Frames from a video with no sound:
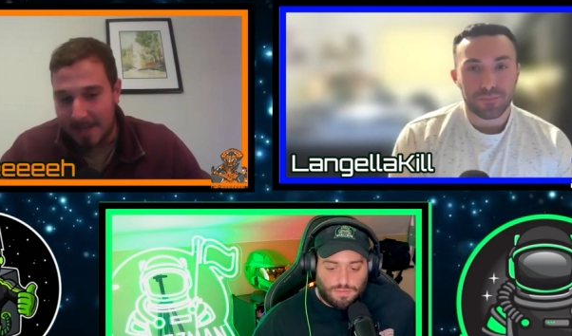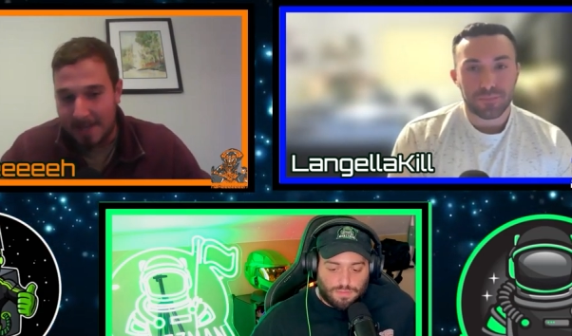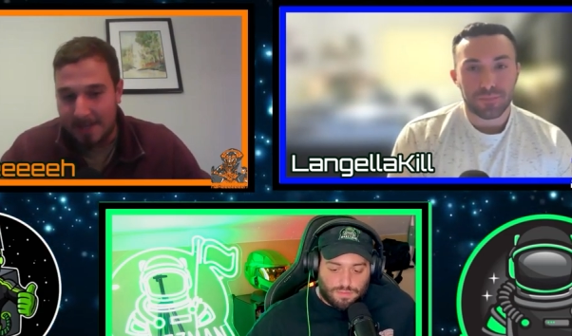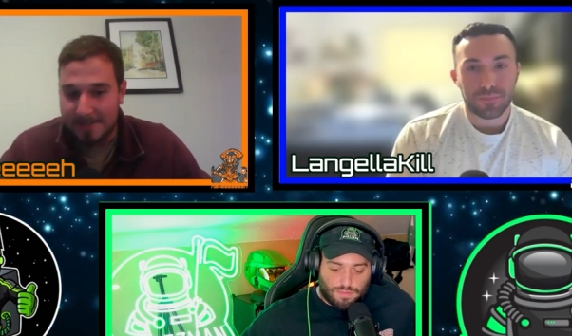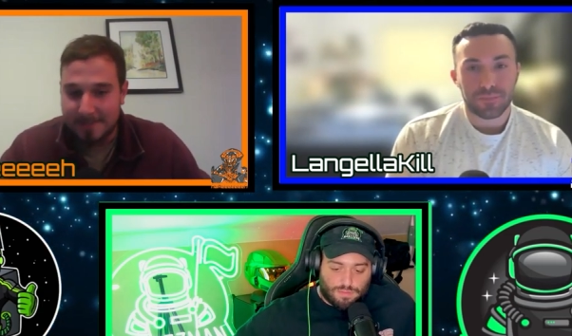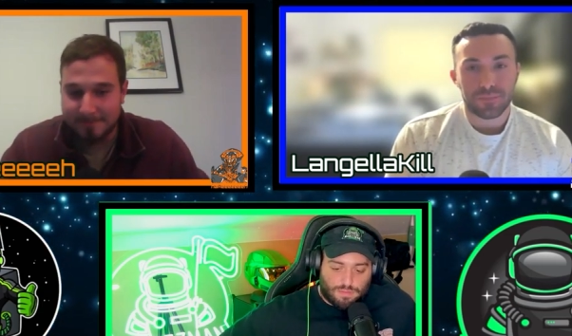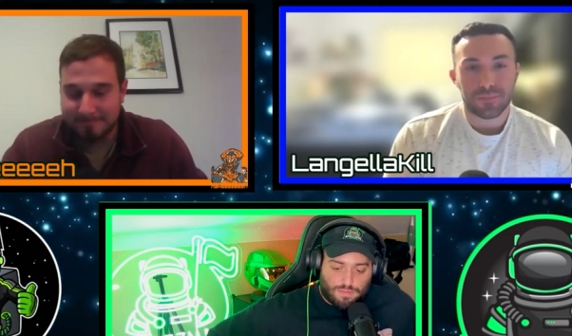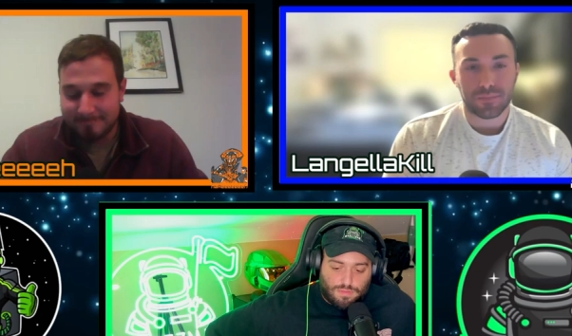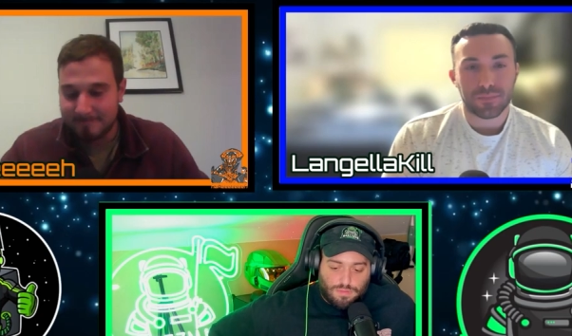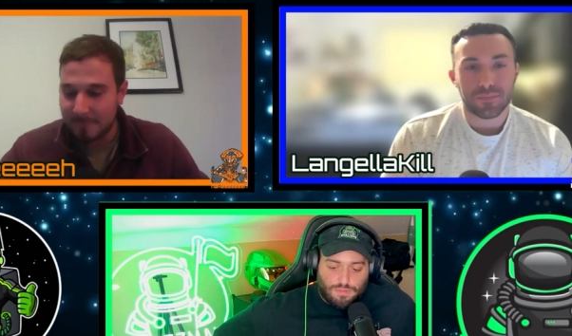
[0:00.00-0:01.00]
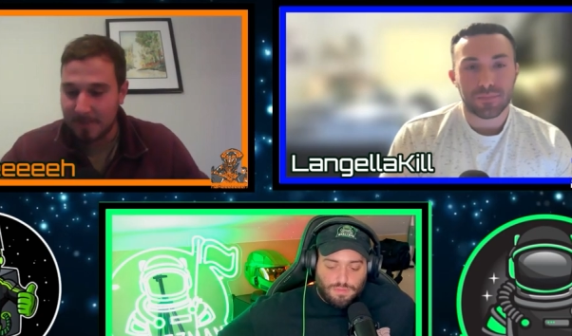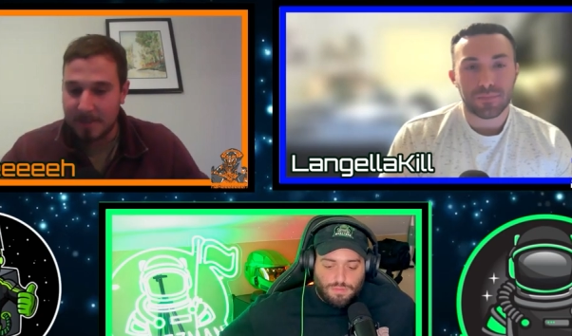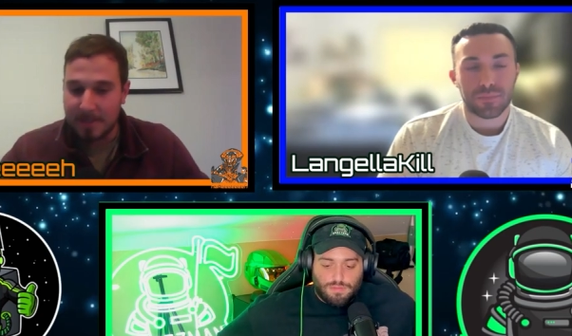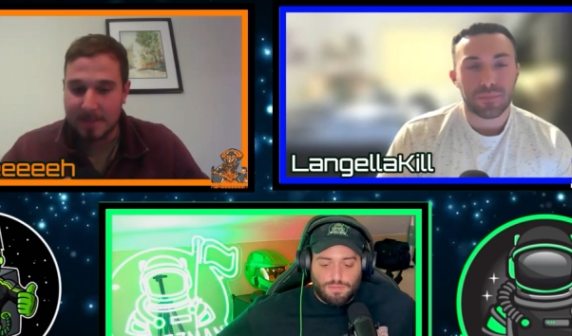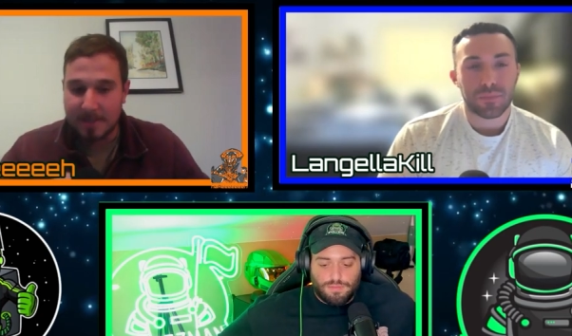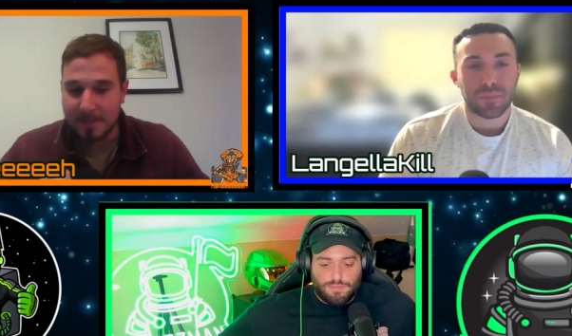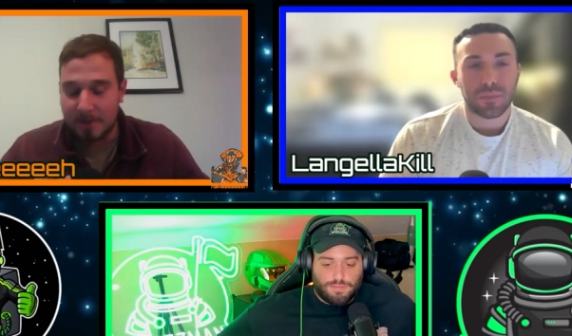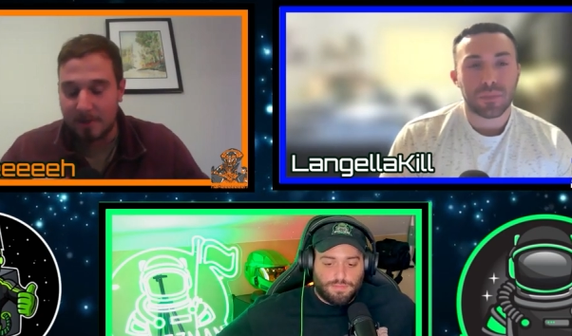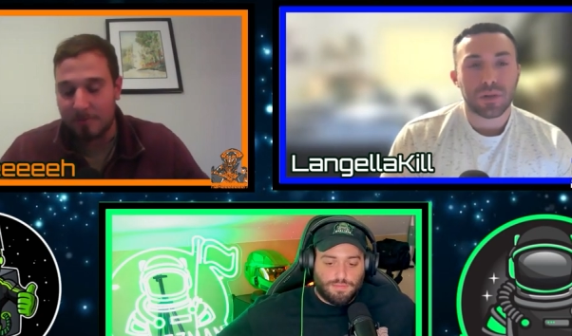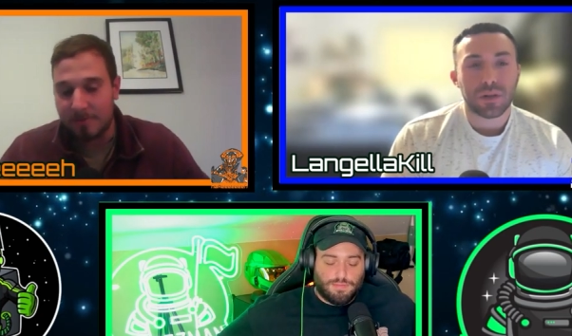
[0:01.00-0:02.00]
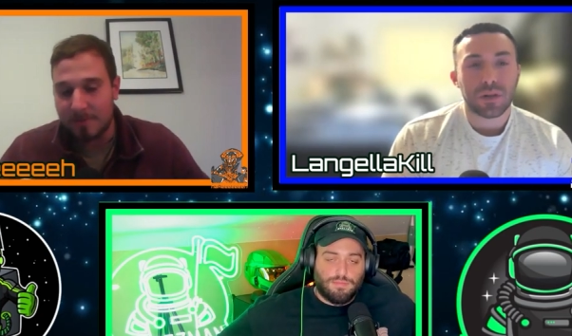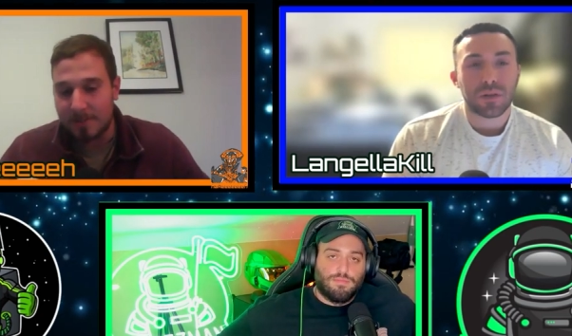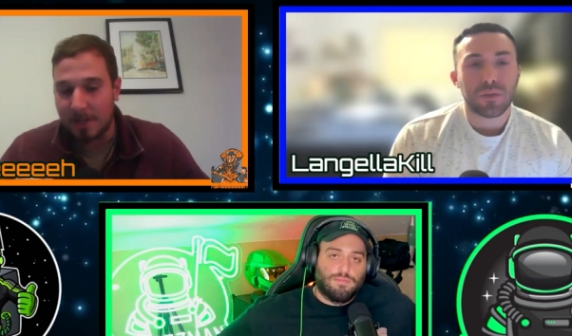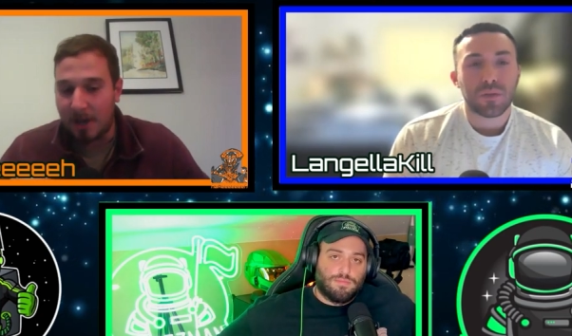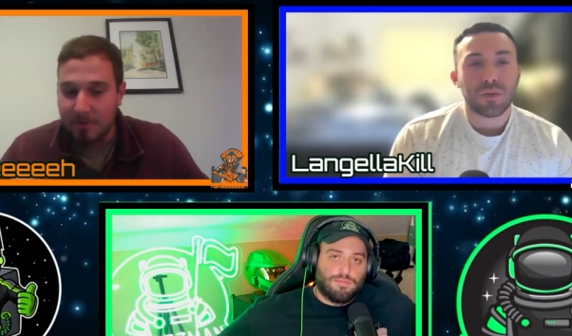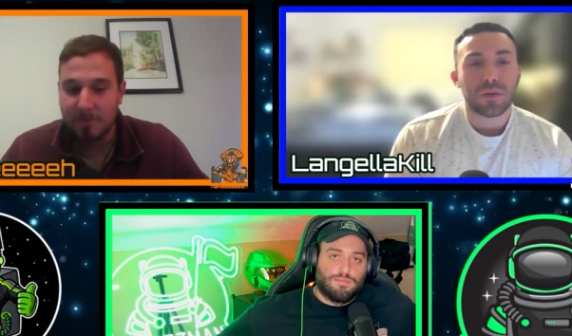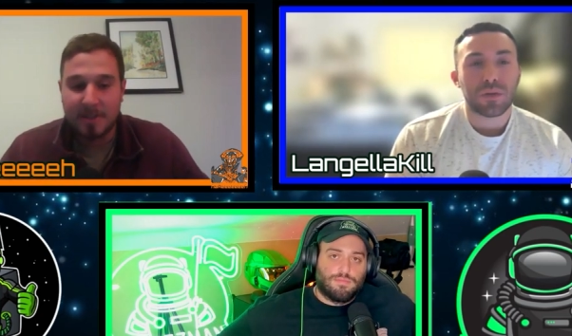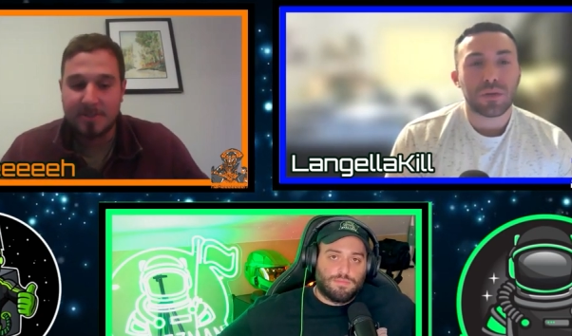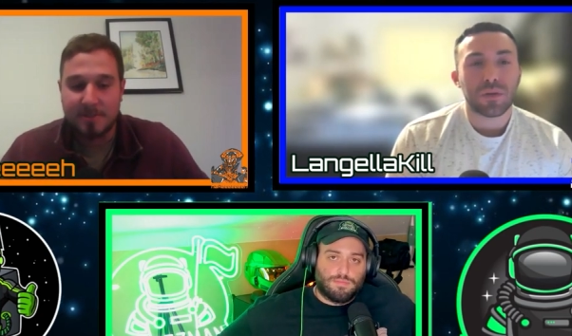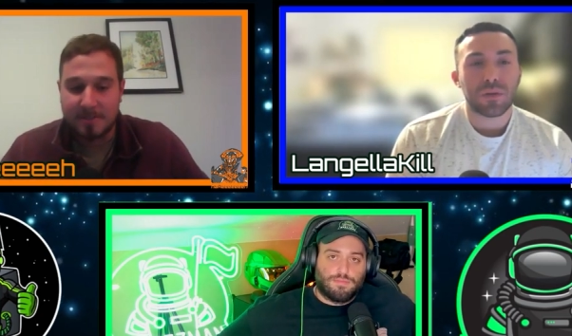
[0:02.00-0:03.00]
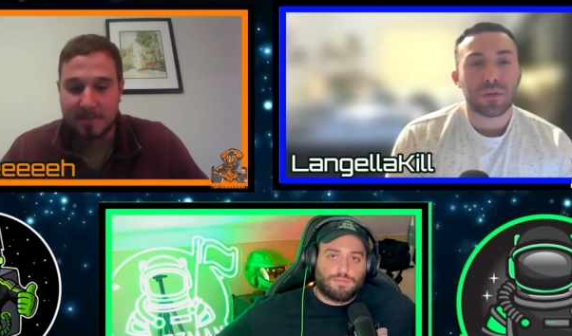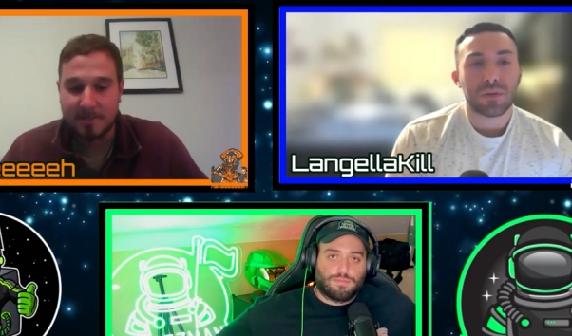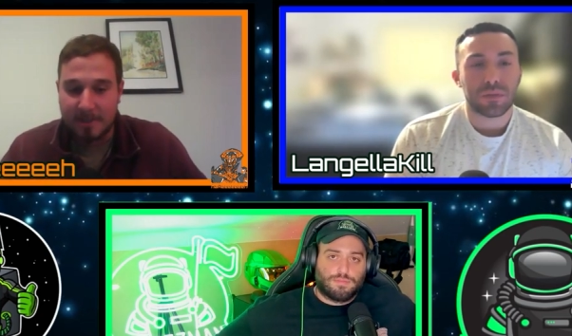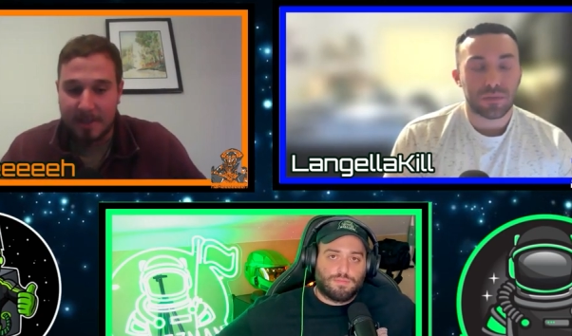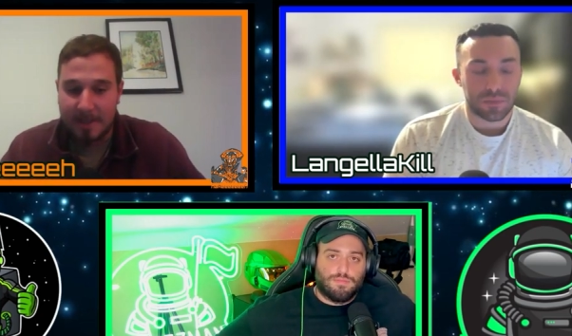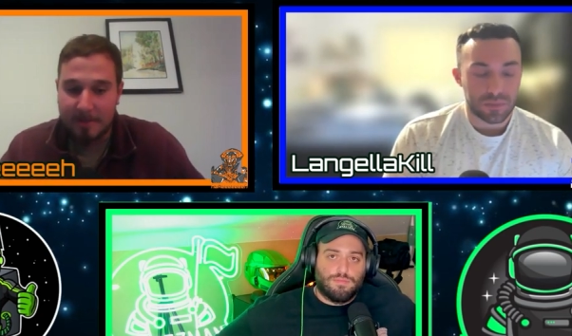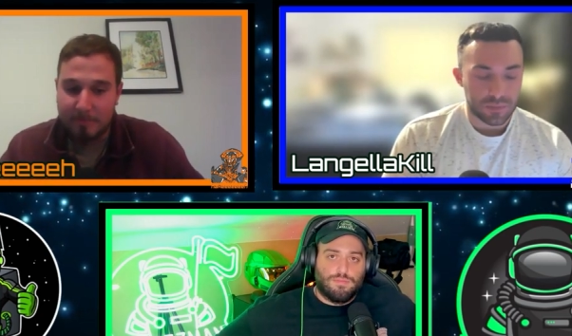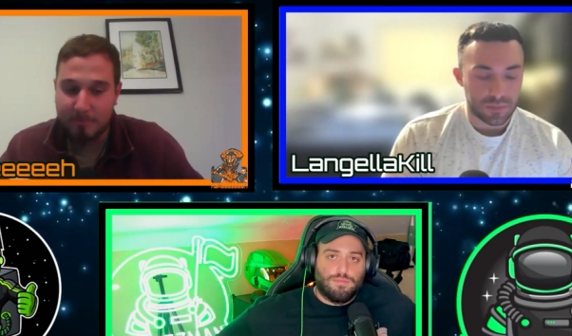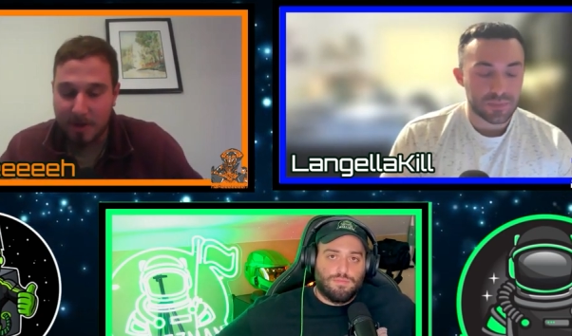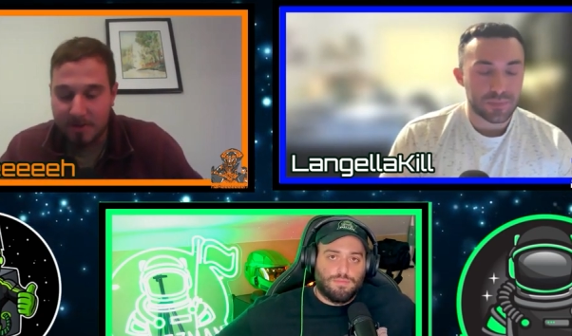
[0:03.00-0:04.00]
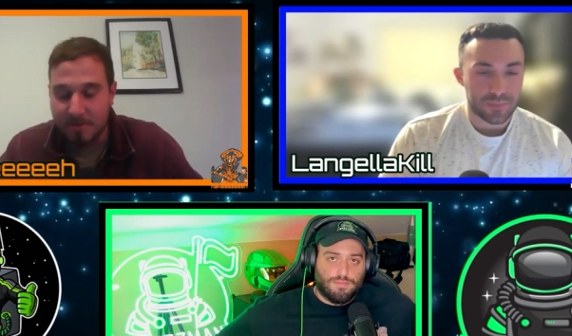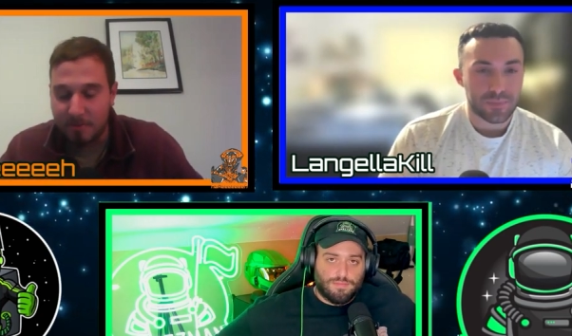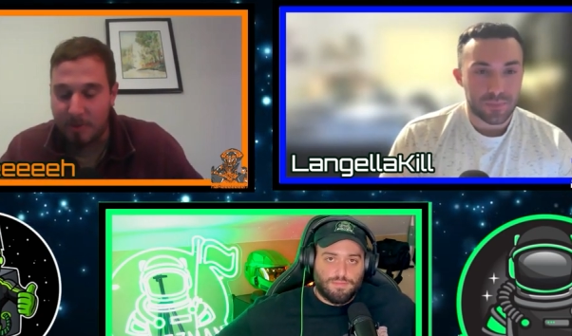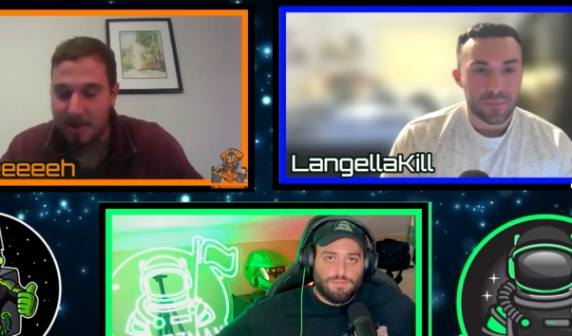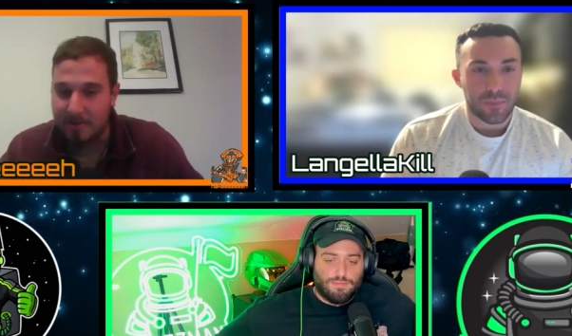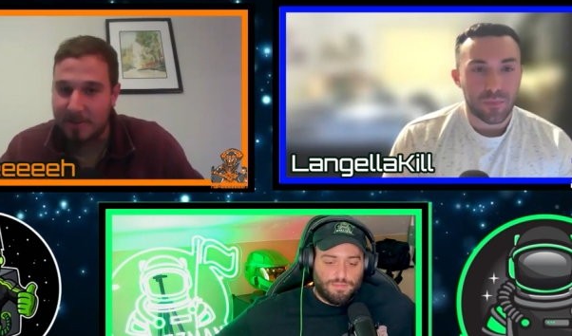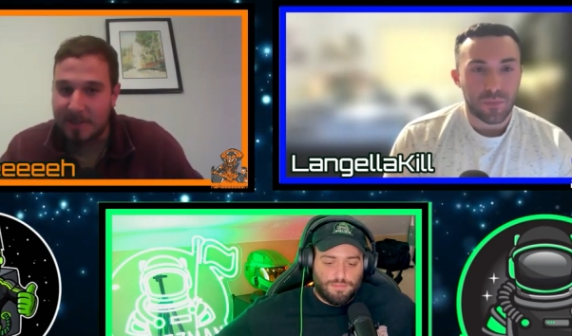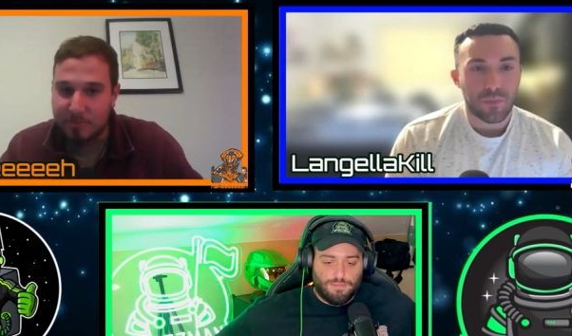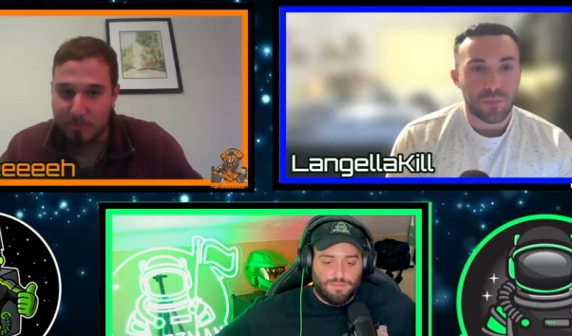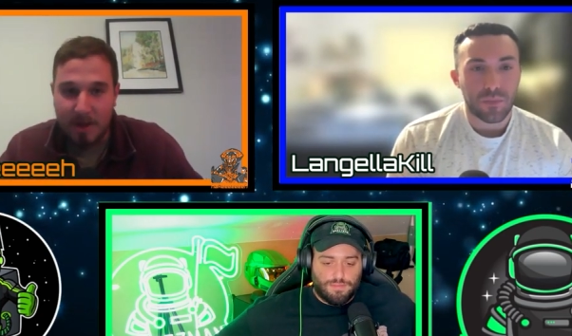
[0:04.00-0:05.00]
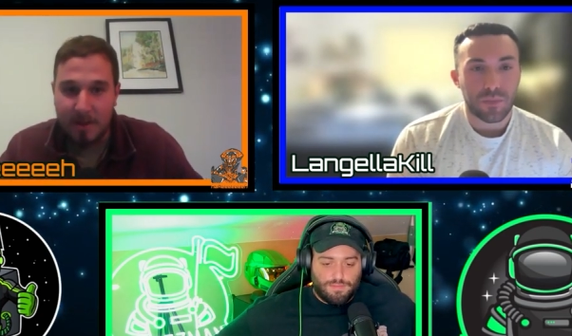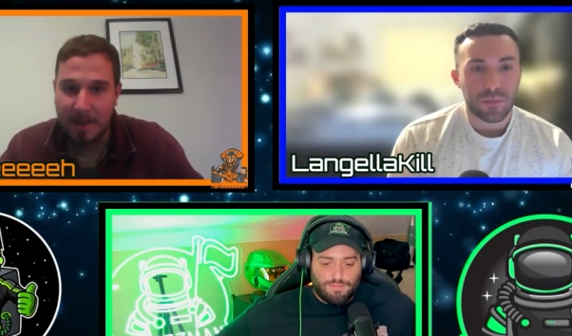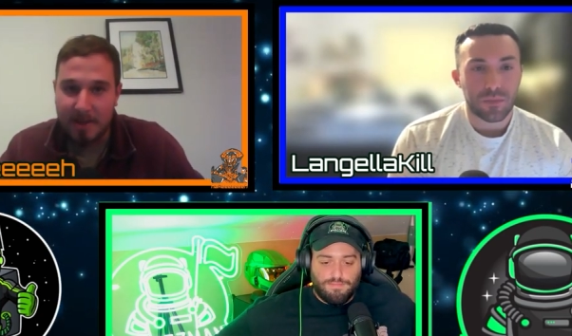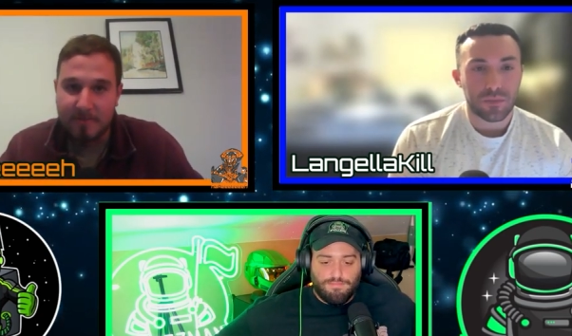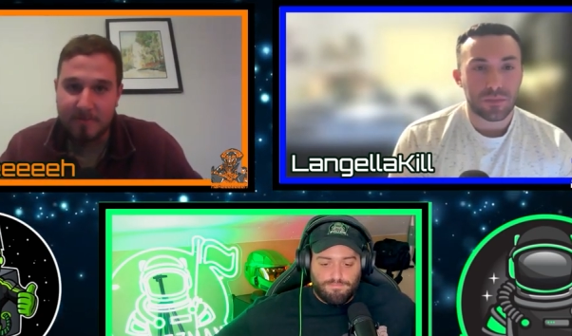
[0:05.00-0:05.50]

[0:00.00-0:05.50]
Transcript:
Speaker 1: and you know, the other Legend of Zelda game, Breath of the Wild, as well, had a